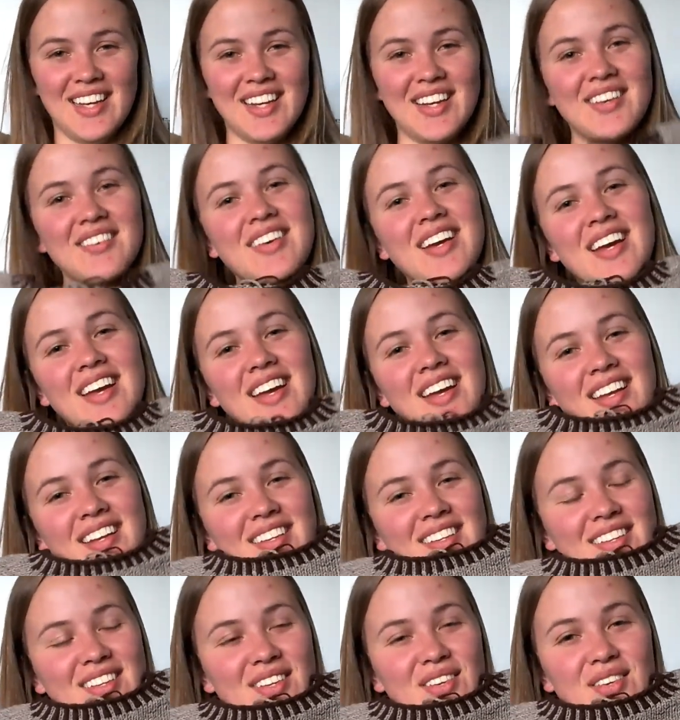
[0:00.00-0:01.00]
hooray,
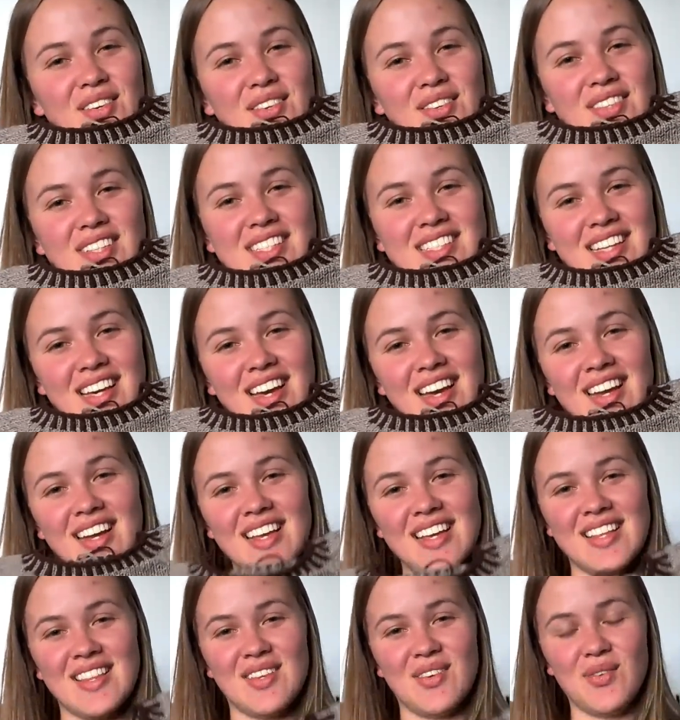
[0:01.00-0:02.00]
new design
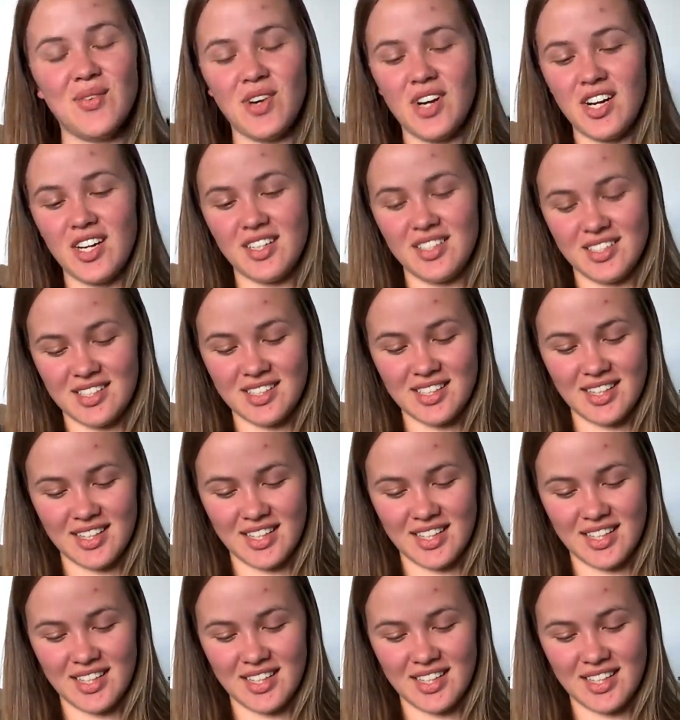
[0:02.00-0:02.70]
in the works.